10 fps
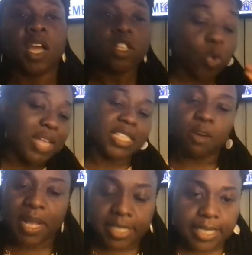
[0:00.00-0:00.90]
So I tell
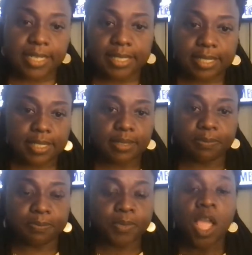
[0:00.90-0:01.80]
my tenants,
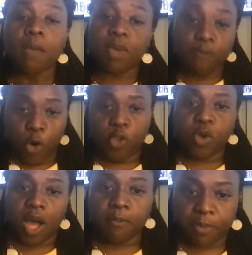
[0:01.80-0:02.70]
before you
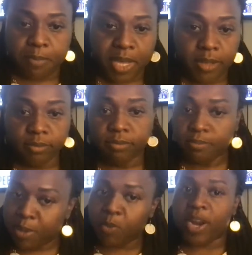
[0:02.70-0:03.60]
come for me,
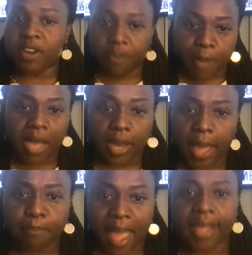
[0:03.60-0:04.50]
be ready for my
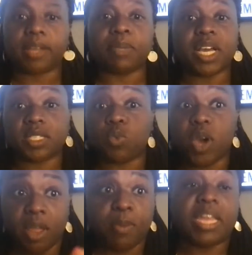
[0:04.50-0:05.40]
clap back. Because
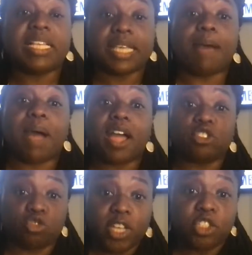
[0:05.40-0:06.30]
anytime I
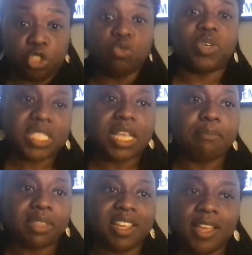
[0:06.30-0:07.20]
address you with
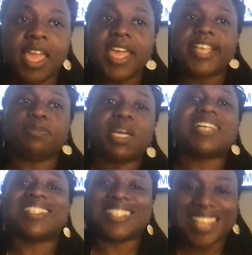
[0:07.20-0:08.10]
something, is
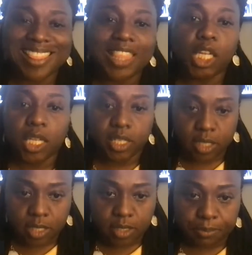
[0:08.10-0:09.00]
because it's in the lease.